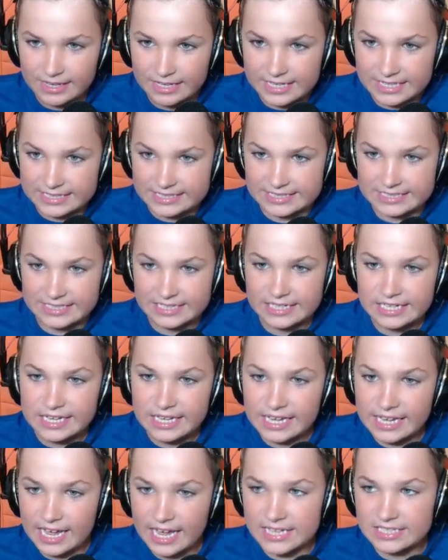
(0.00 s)
He
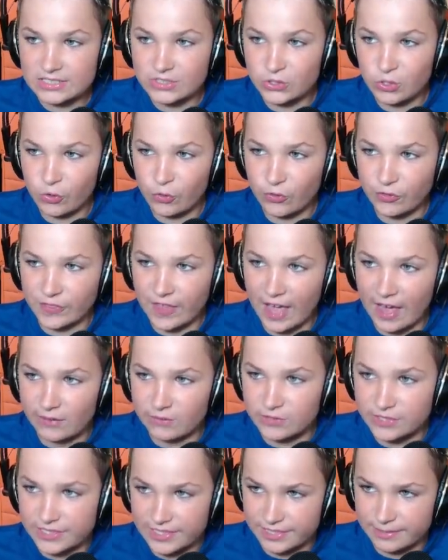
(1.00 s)
has
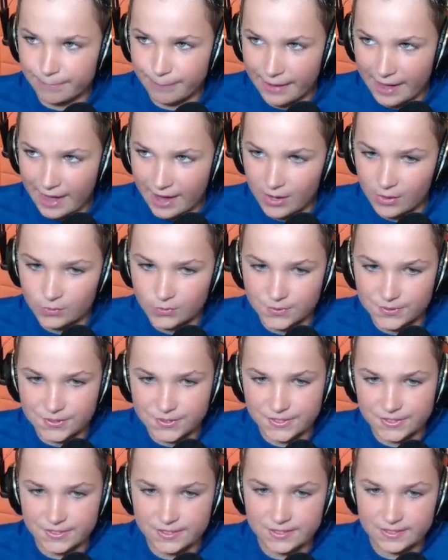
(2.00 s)
2,000
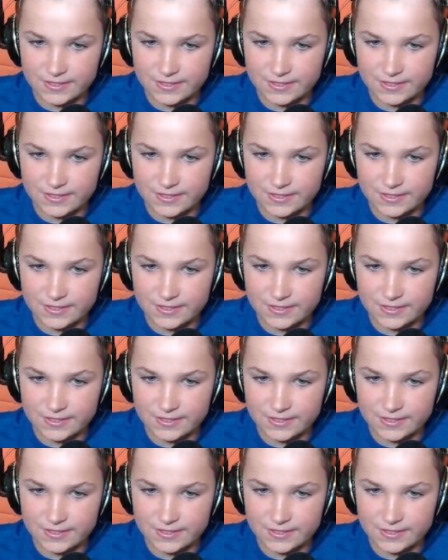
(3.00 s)
pounds.